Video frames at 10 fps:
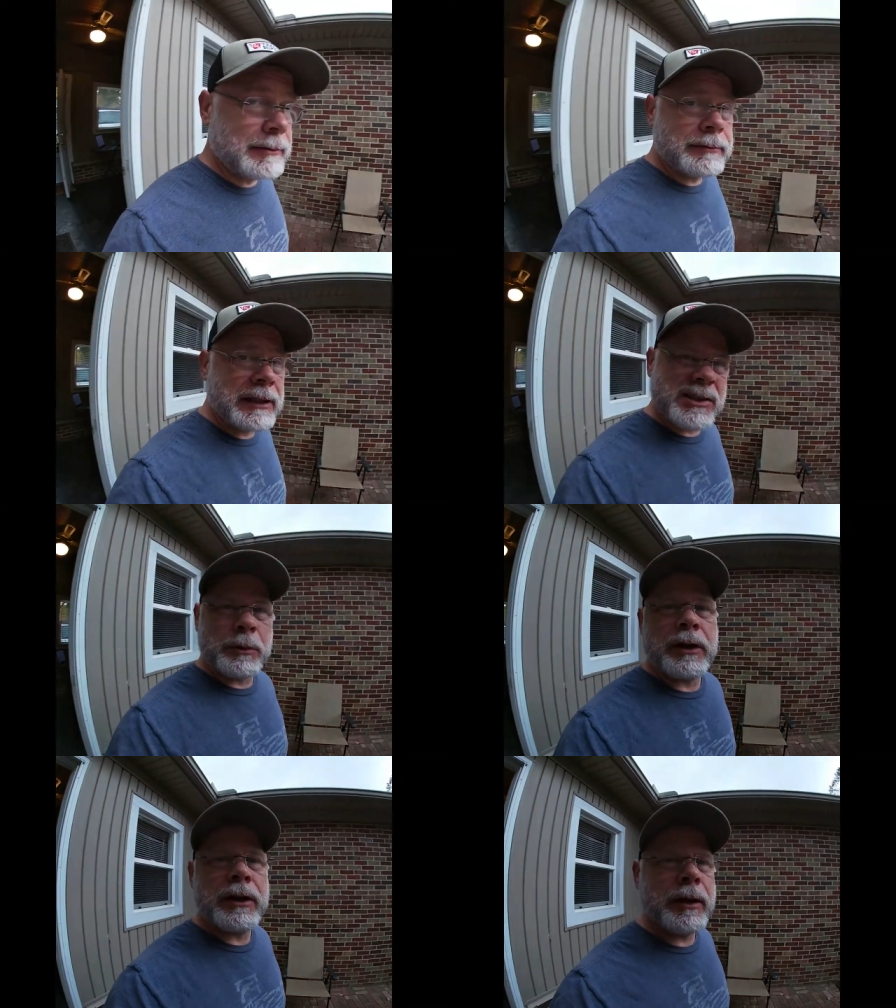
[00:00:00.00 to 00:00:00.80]
That's
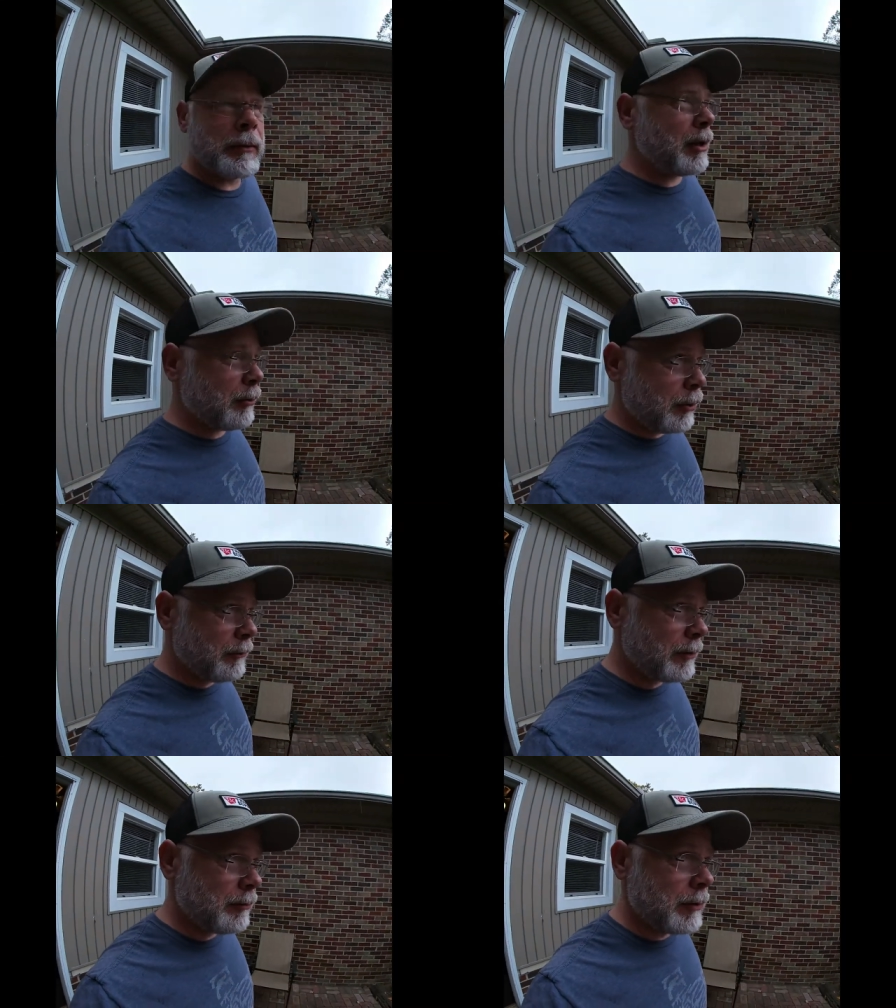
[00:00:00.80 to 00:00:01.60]
where I am. I don't know if
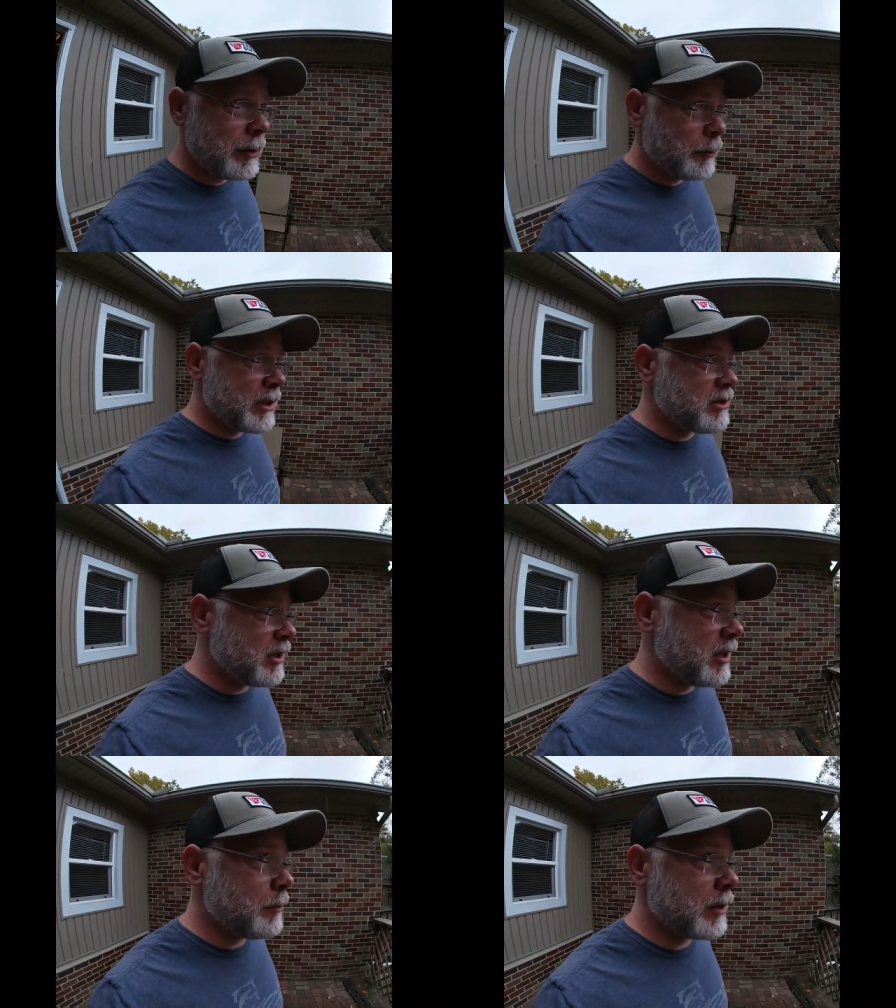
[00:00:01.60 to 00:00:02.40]
I mentioned
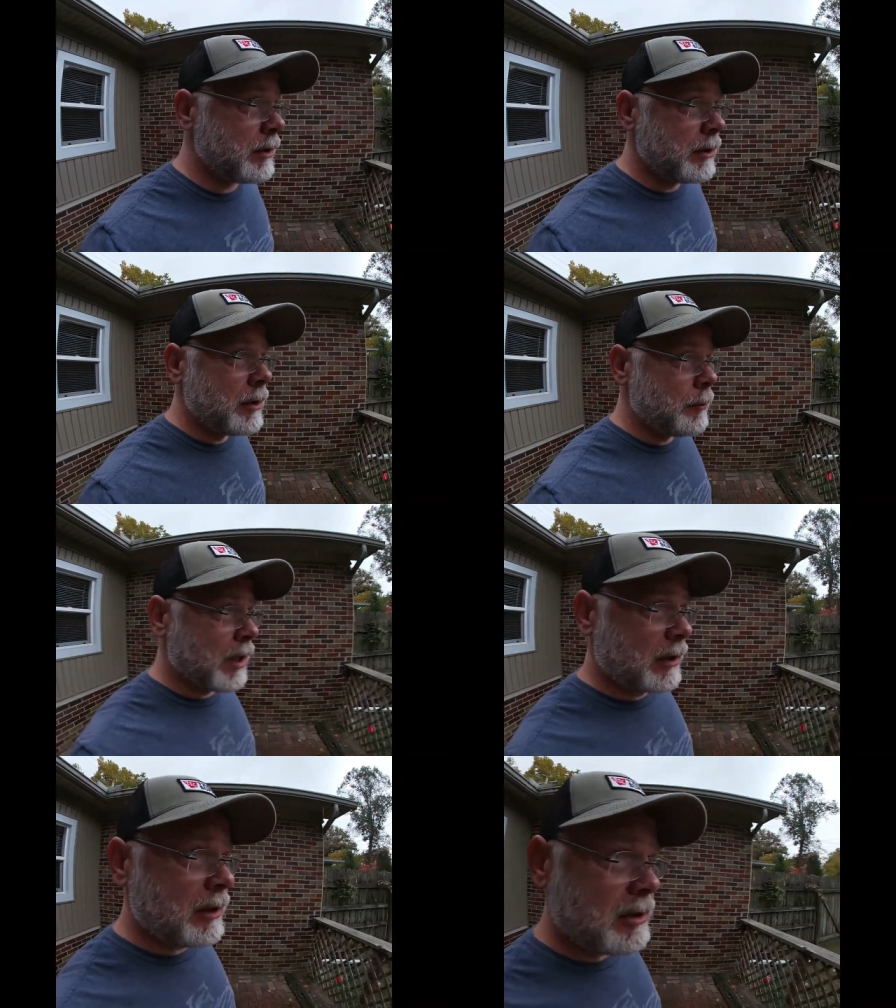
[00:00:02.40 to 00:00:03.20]
that, but my
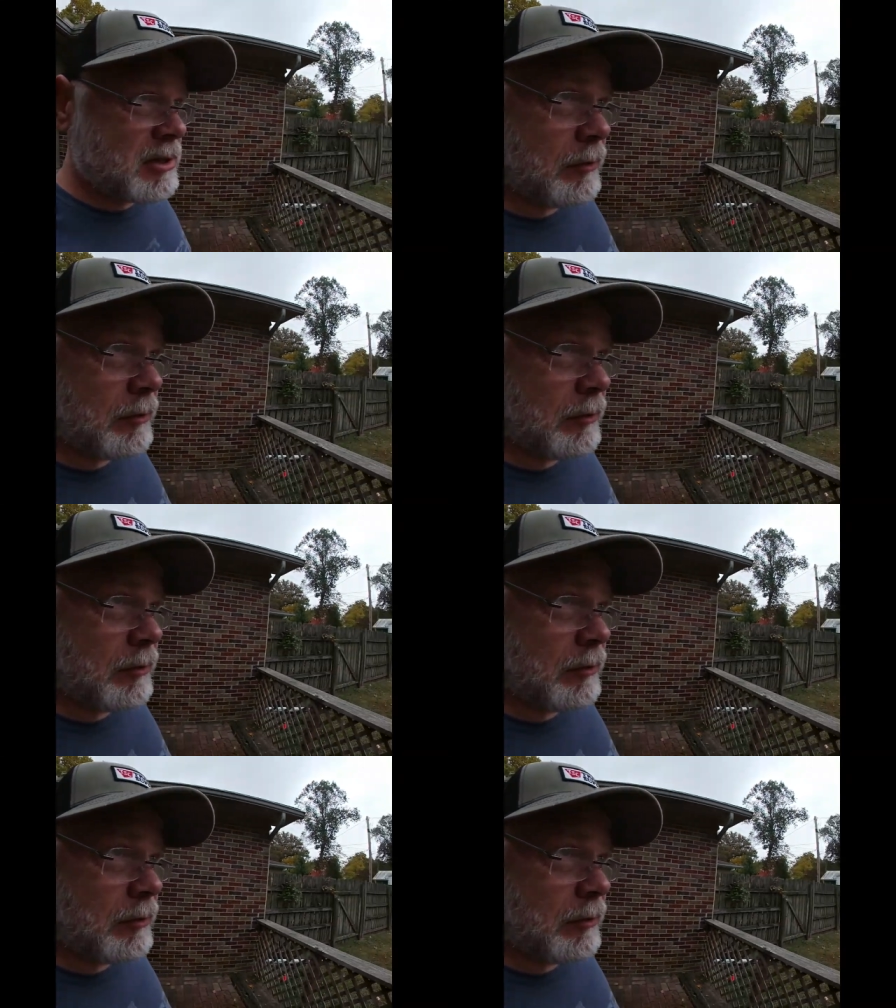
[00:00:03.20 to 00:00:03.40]
goodness,